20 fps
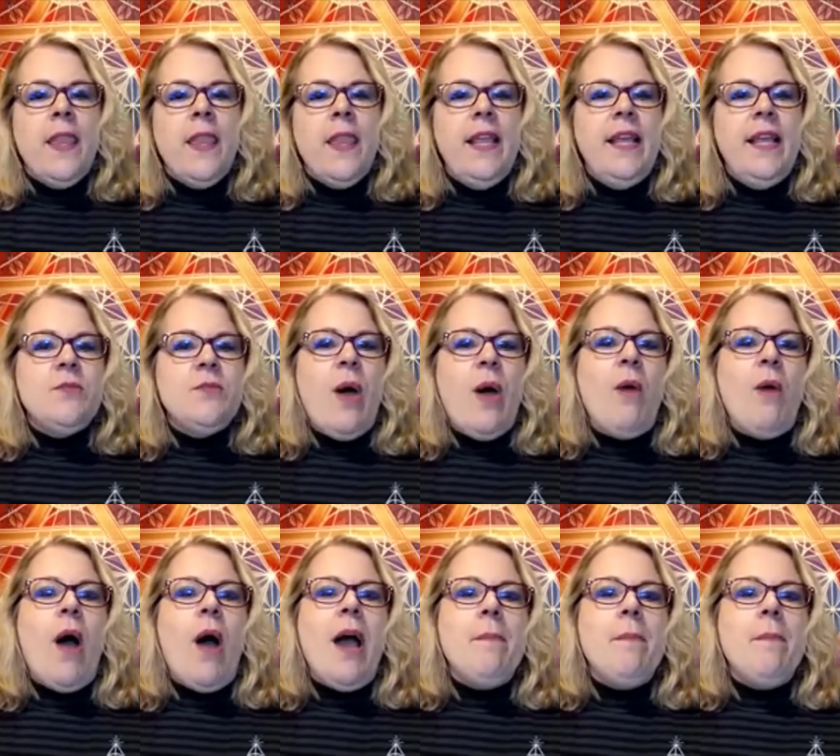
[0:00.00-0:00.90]
It's why
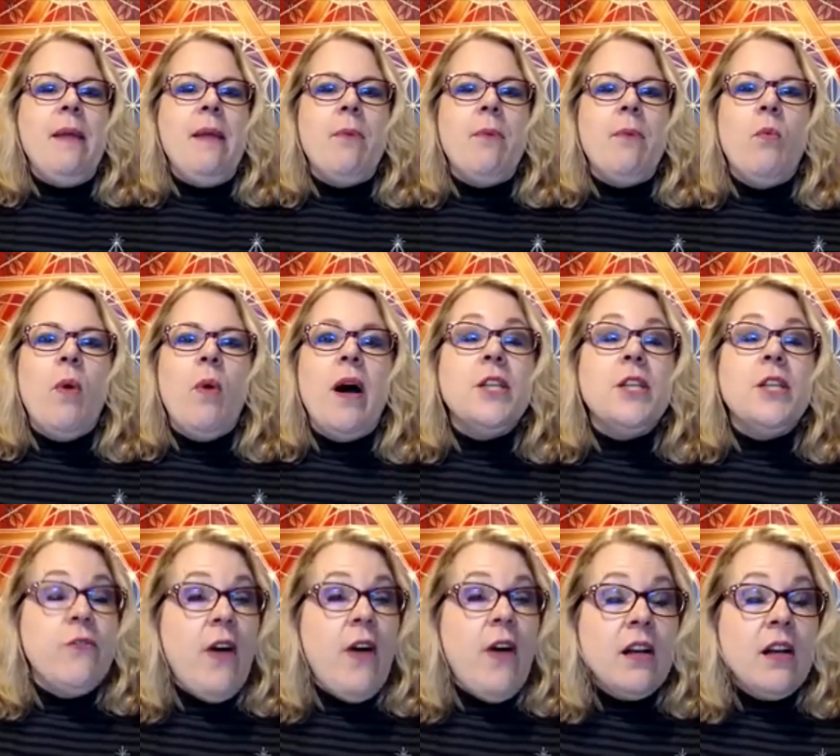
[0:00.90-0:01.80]
white people watch
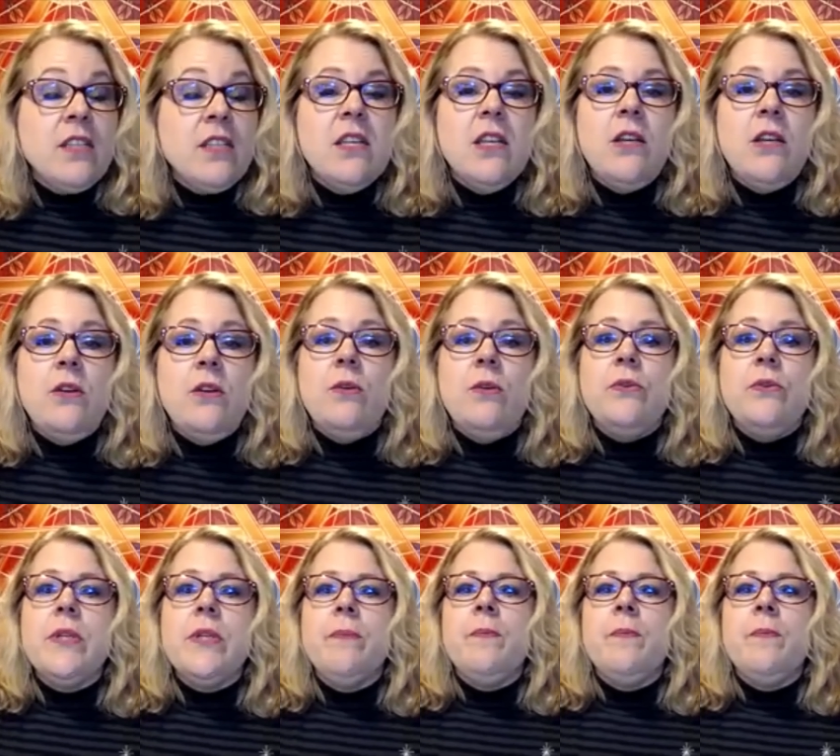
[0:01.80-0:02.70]
Fox
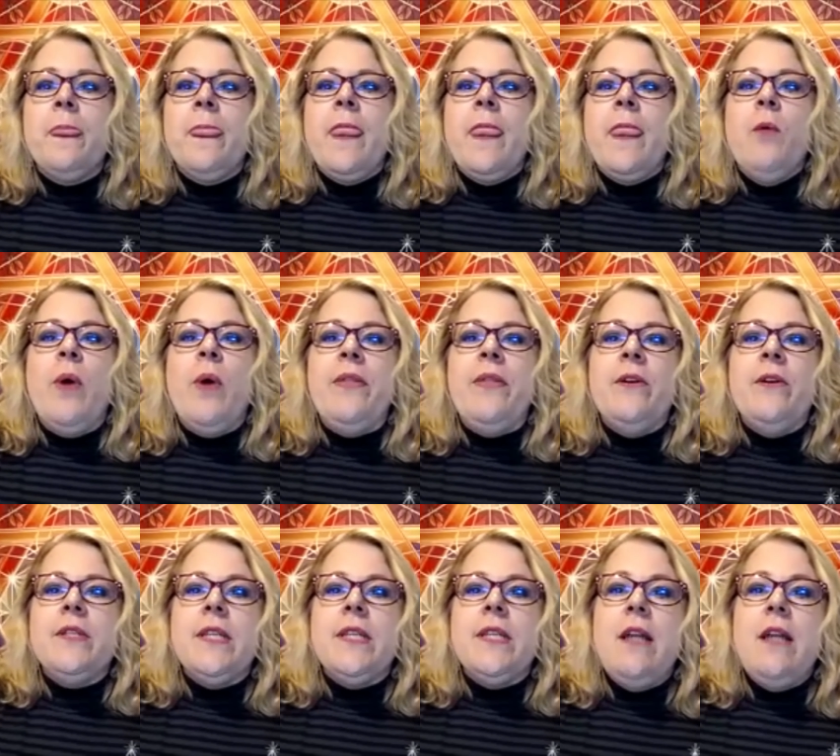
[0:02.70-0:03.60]
News. Whether
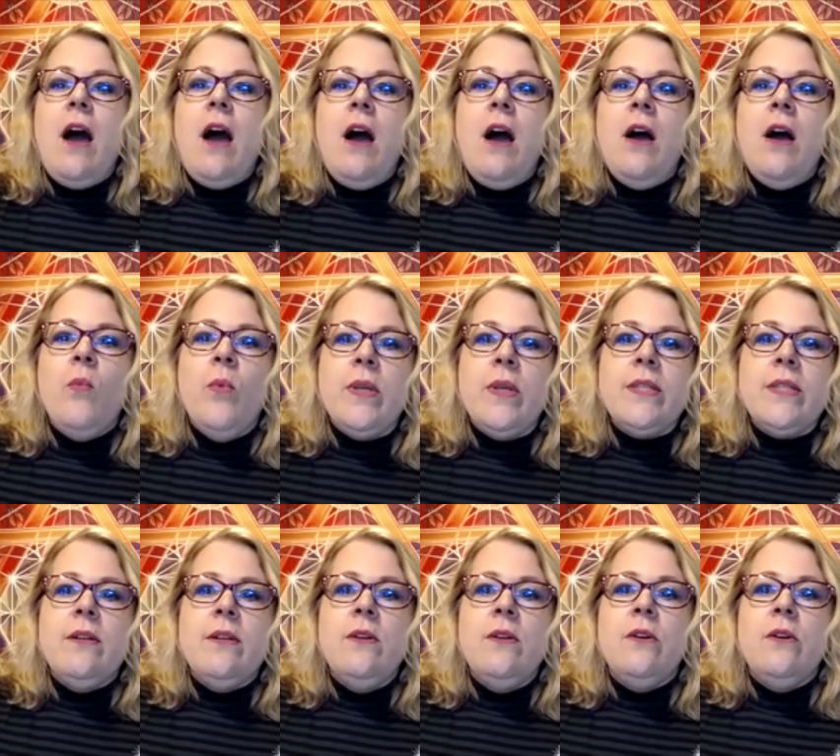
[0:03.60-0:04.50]
it's a dog
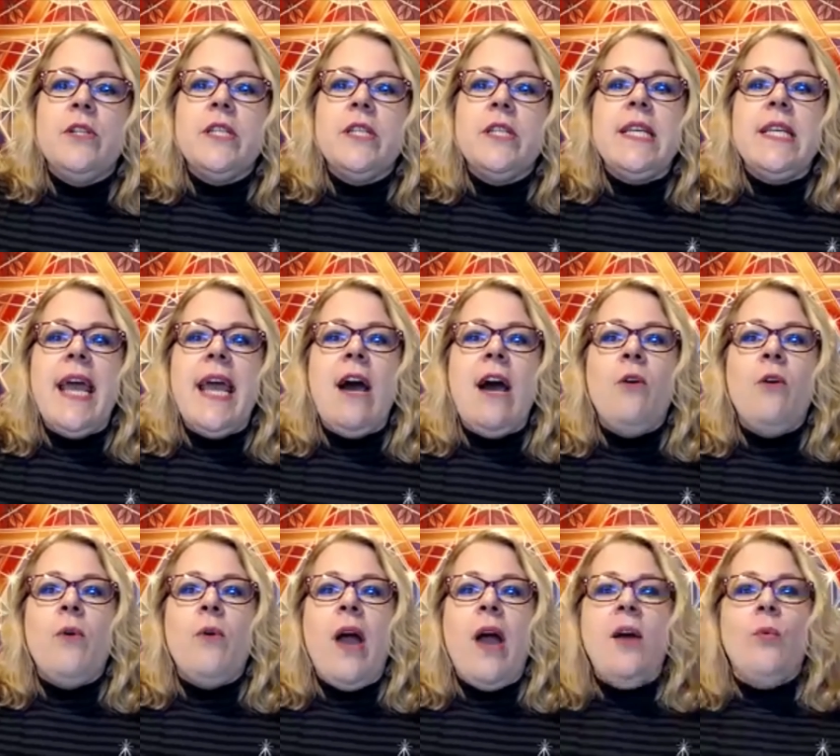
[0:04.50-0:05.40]
whistle or just an
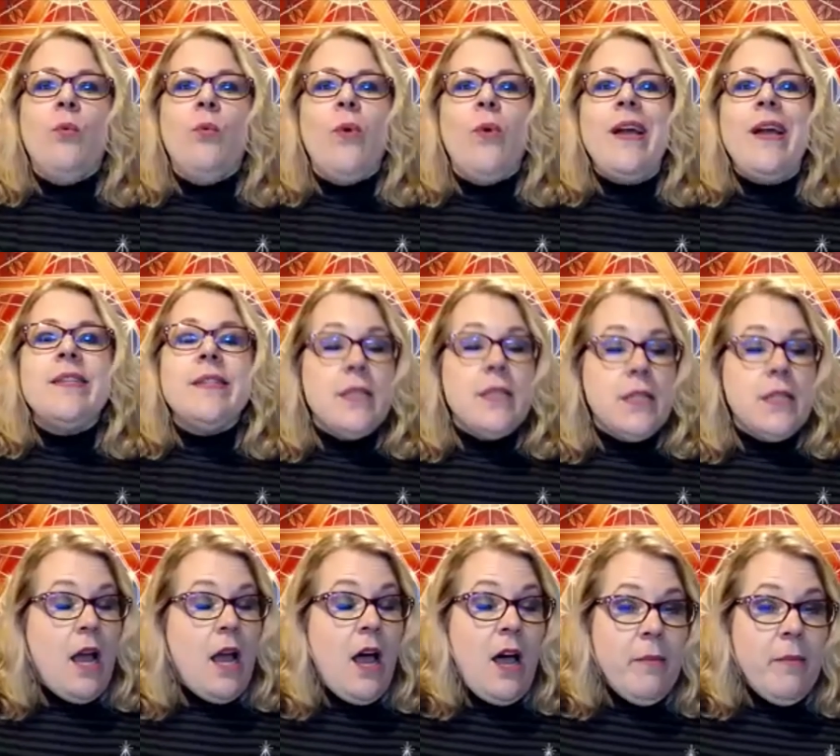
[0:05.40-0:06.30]
outright racist
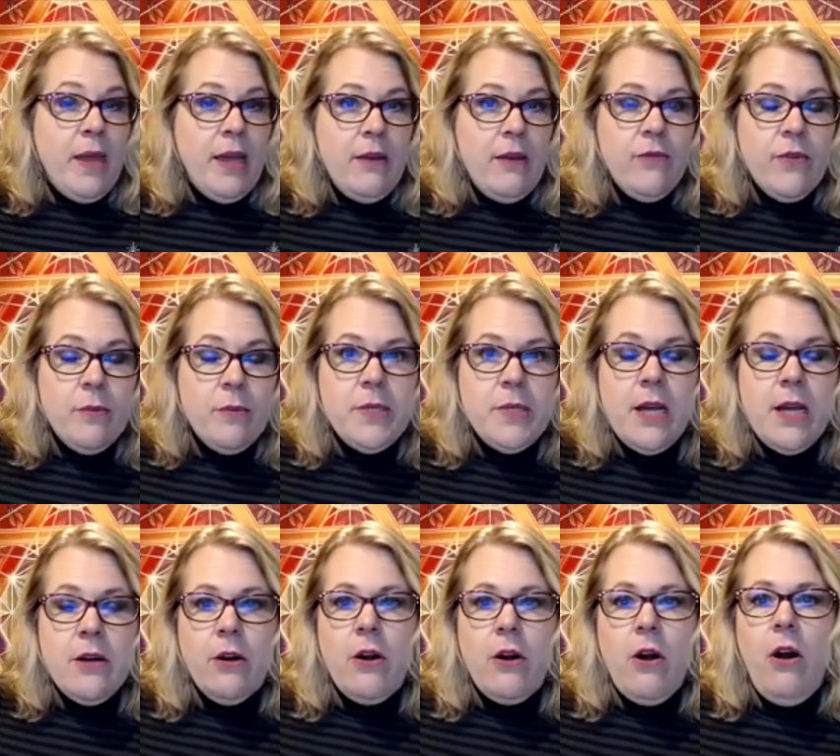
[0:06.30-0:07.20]
comment from
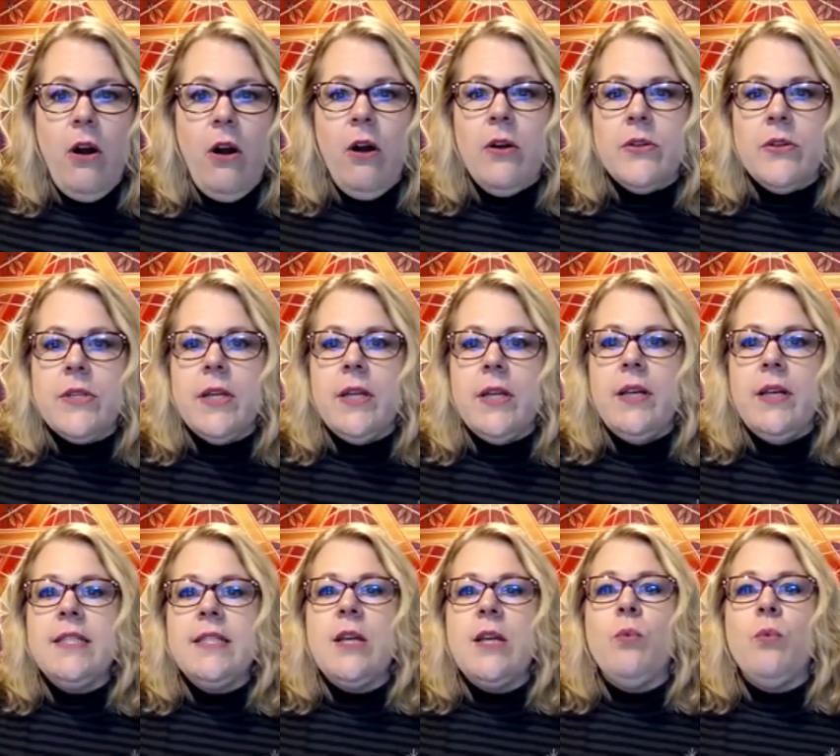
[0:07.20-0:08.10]
Tucker Carlson,
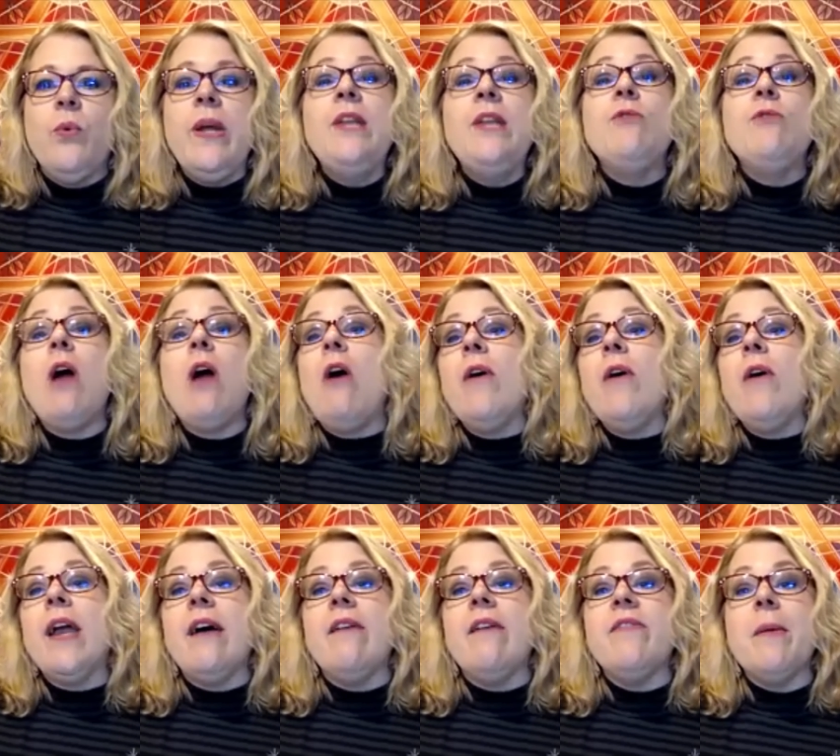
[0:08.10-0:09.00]
it's a
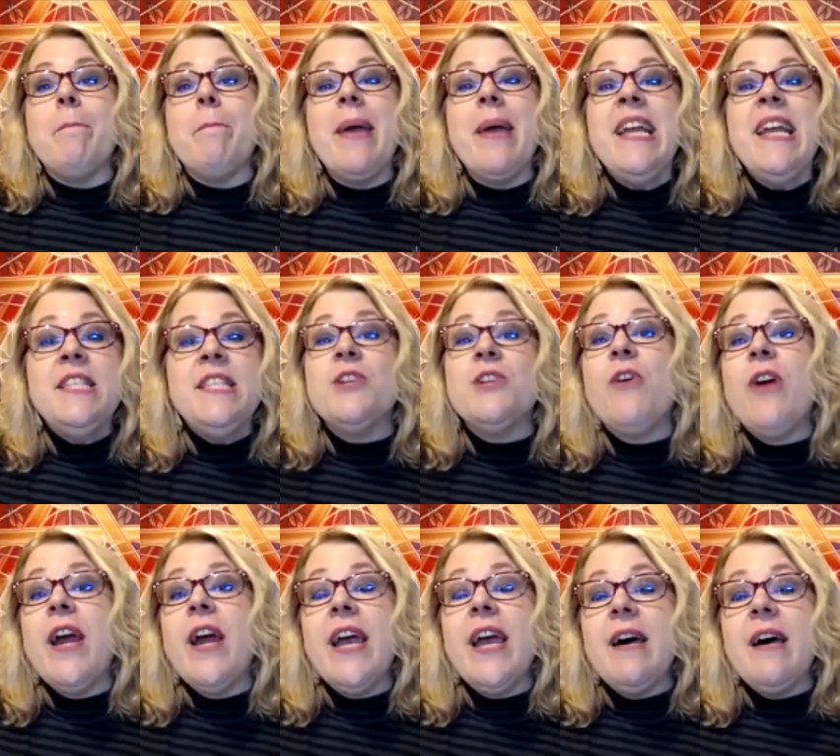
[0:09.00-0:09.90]
redrawing of the
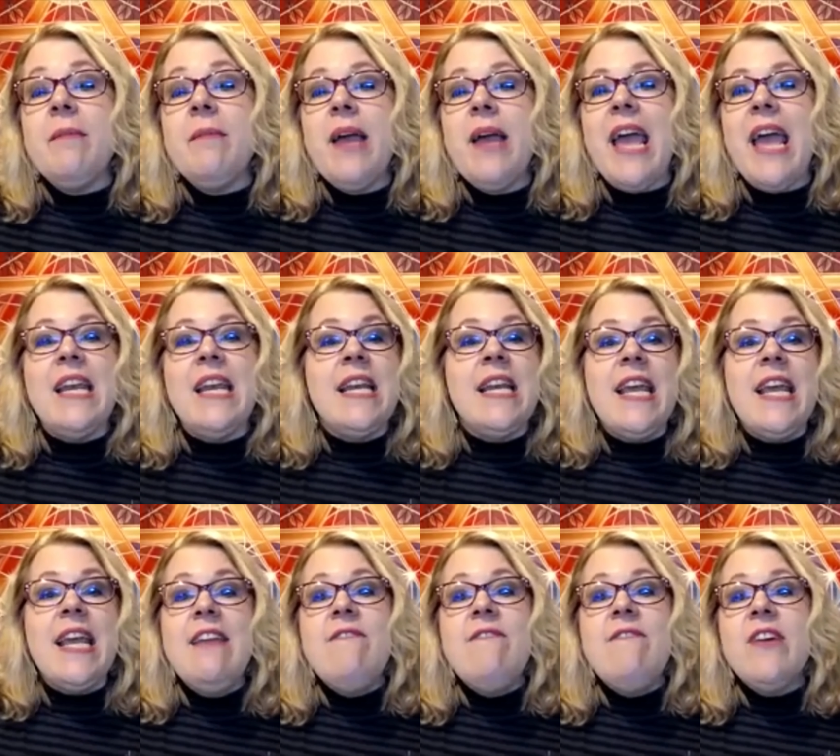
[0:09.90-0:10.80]
pentagram and an
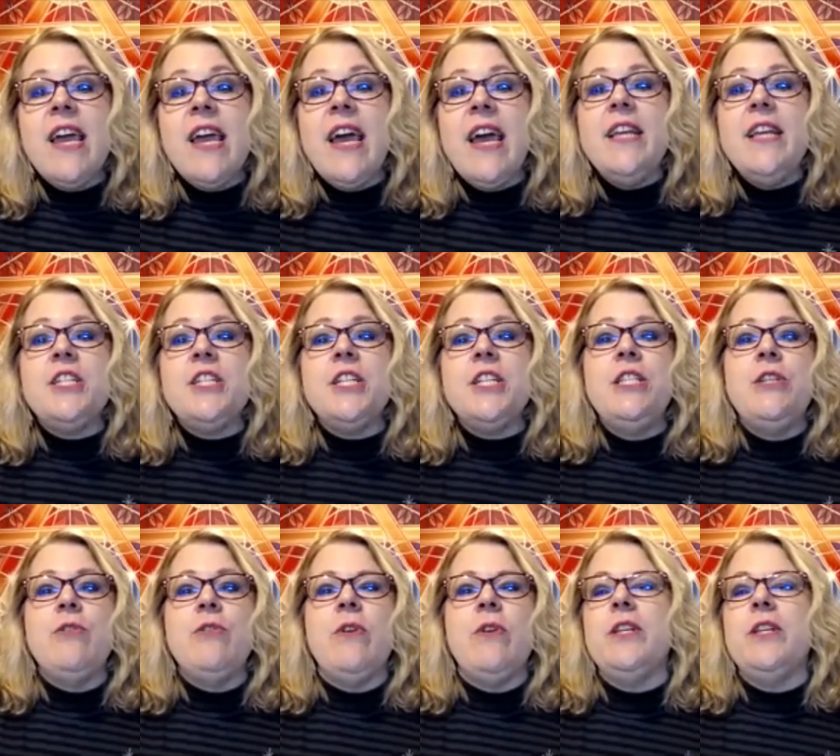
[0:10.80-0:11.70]
invocation
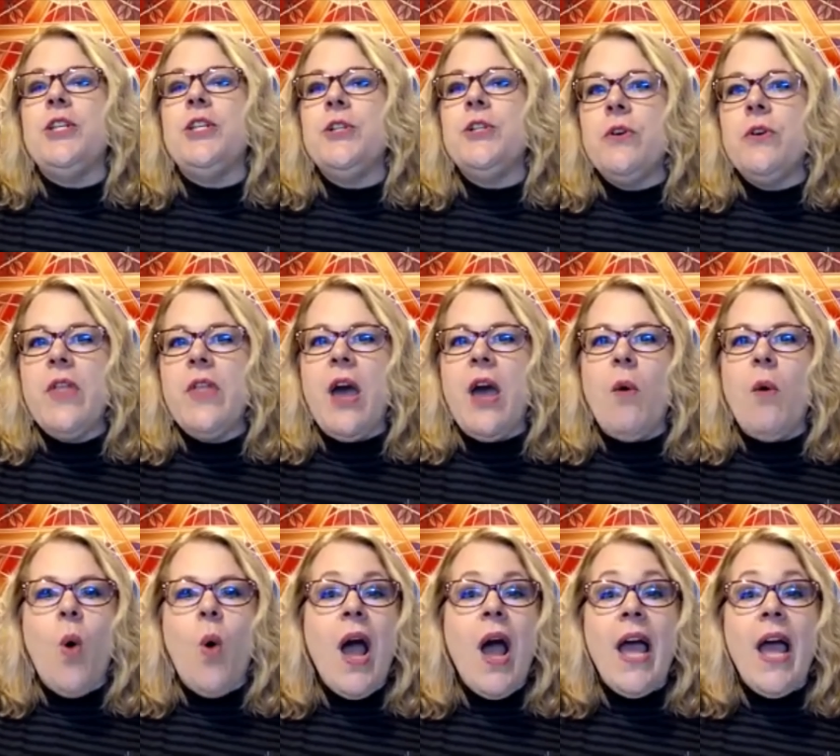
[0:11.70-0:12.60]
to ensure that
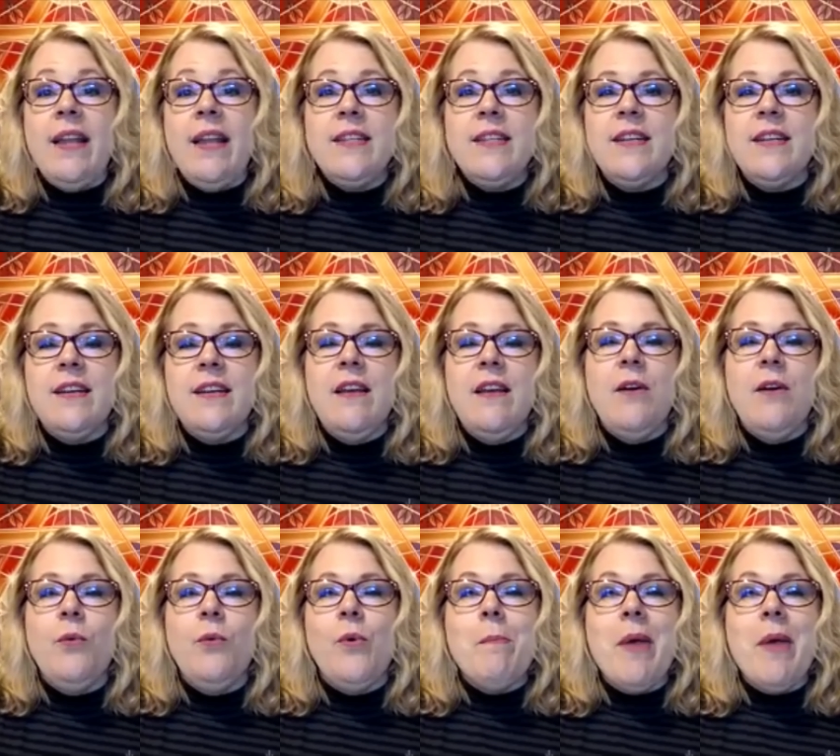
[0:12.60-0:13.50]
white
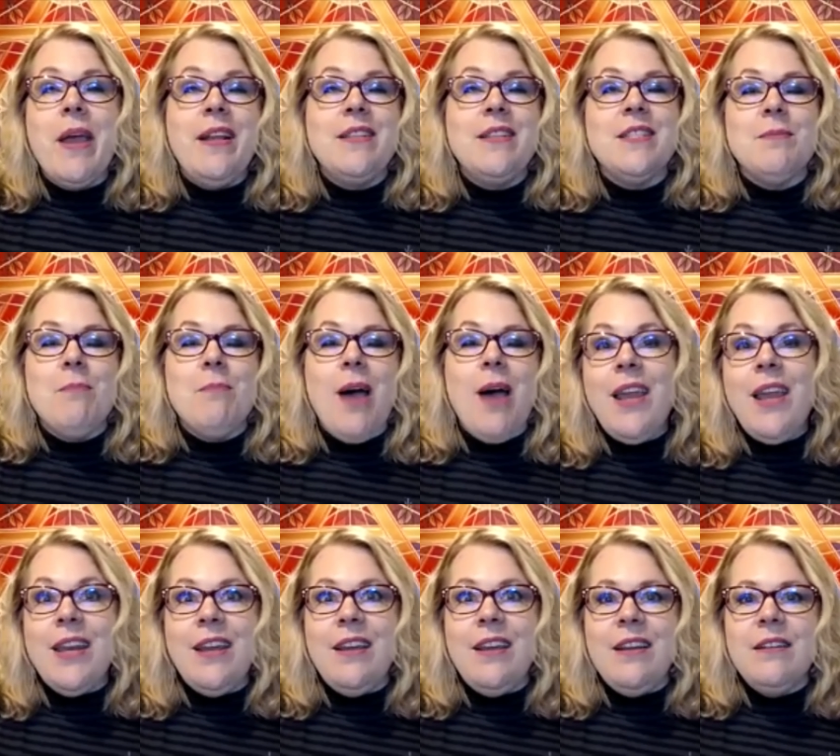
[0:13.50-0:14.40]
remains
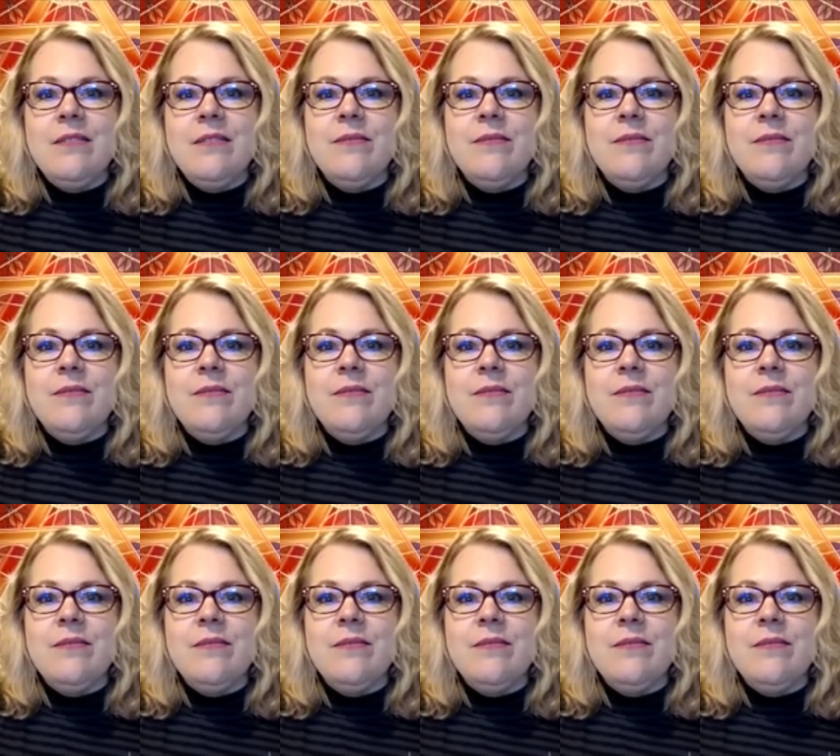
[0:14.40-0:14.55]
mighty.